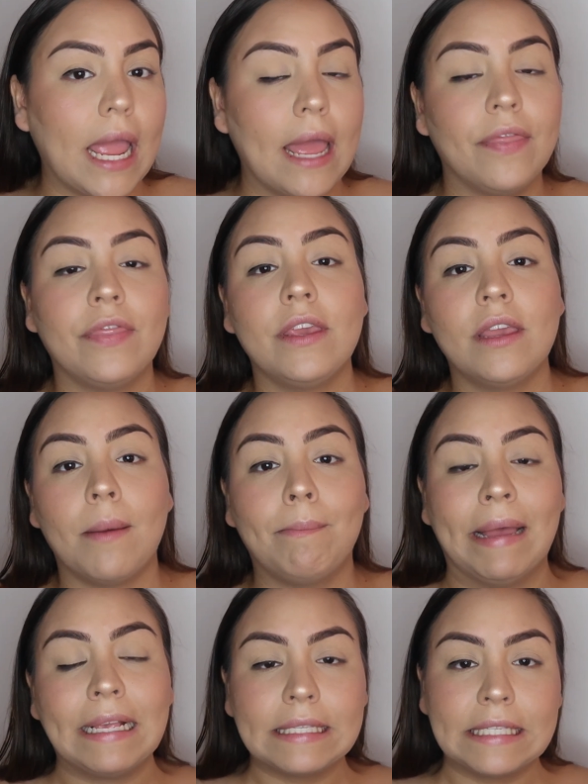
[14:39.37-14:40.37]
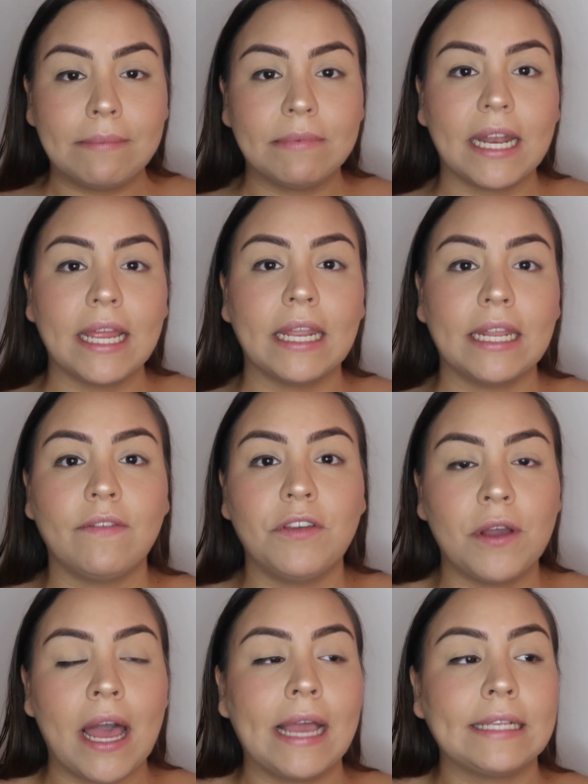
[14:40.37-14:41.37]
And the best tip that I could give
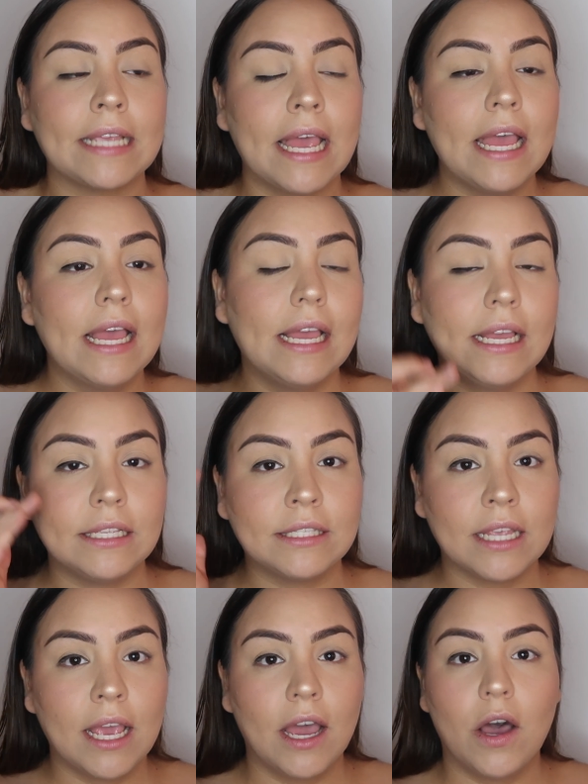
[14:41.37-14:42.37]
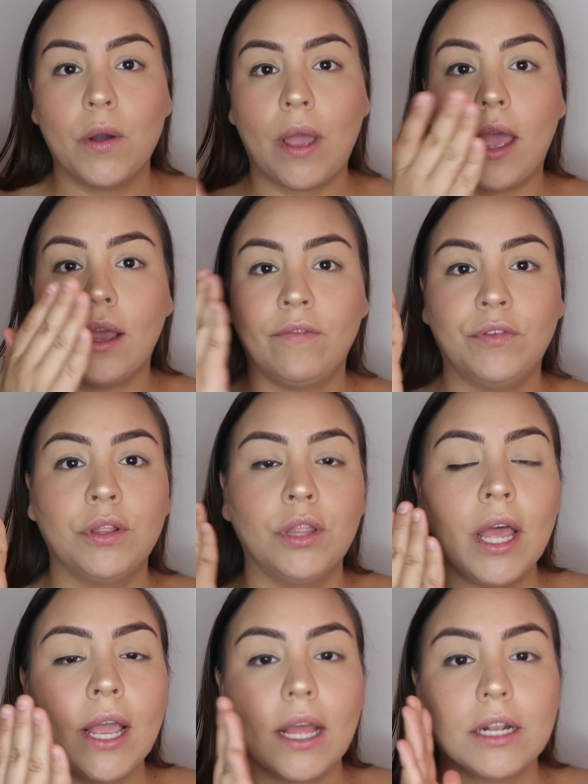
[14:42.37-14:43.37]
you guys is, okay, if you
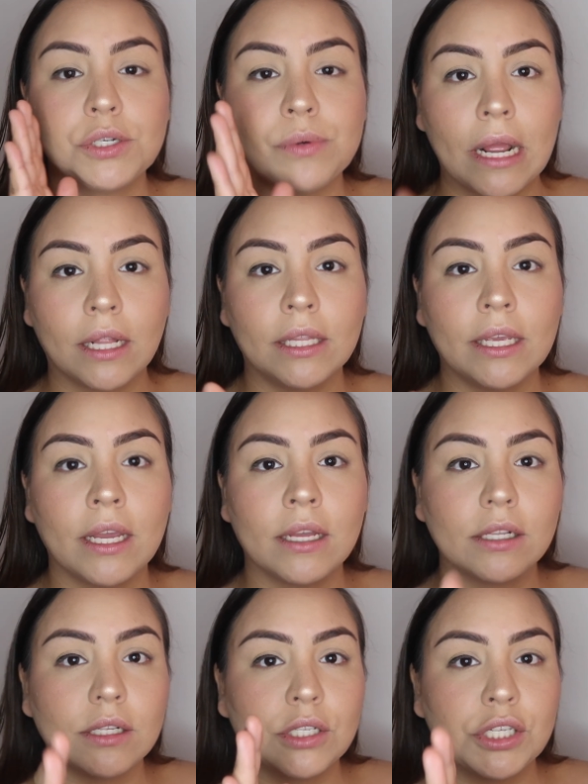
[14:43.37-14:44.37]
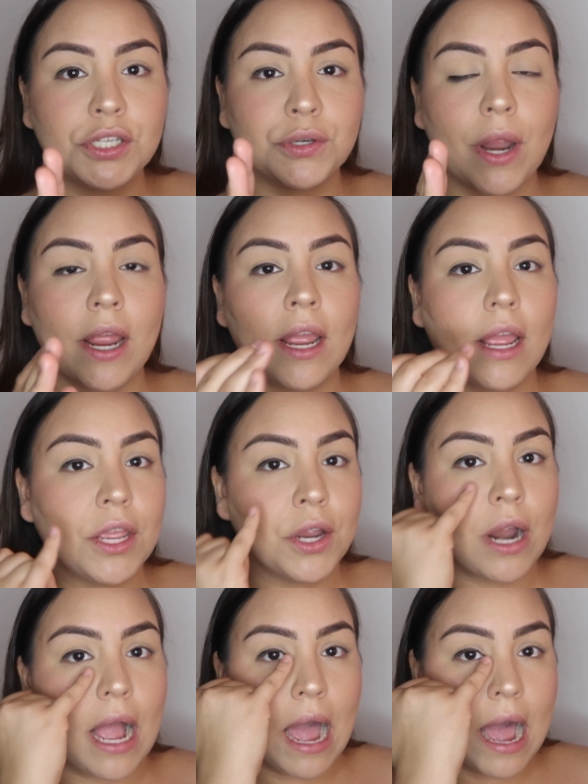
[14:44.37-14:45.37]
look directly straight,
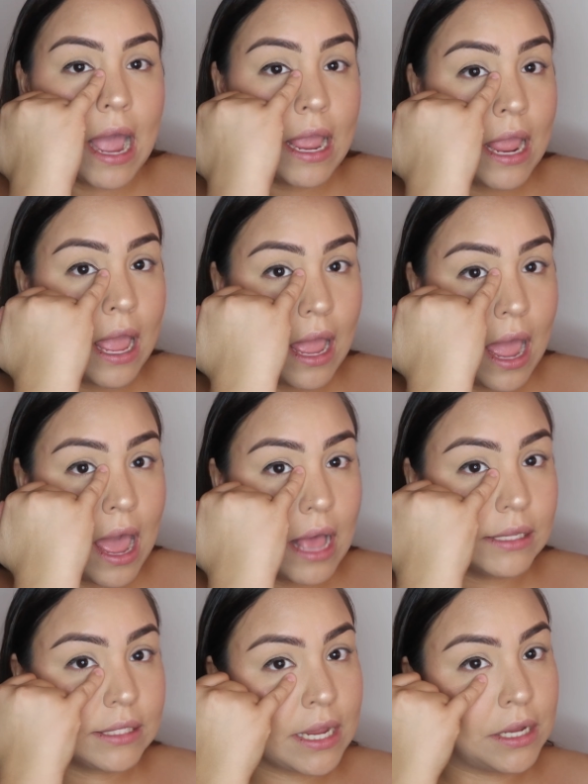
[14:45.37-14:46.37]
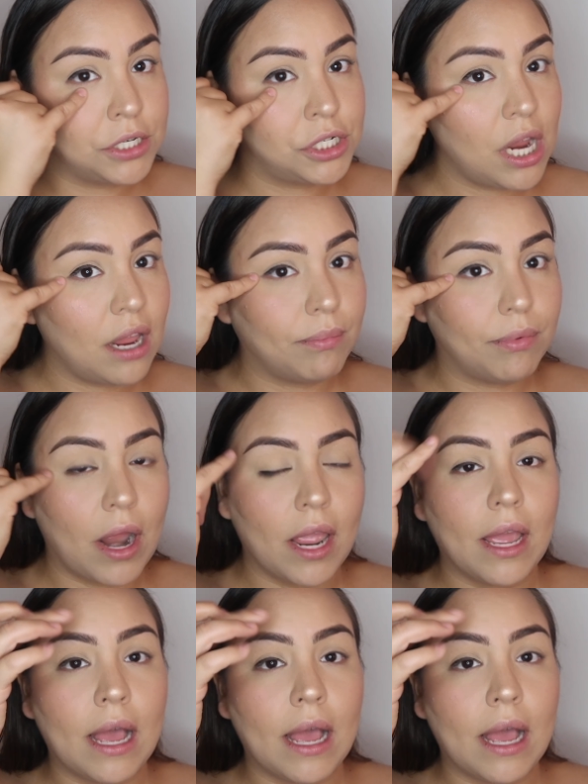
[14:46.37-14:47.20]
your eye has like a shape, right?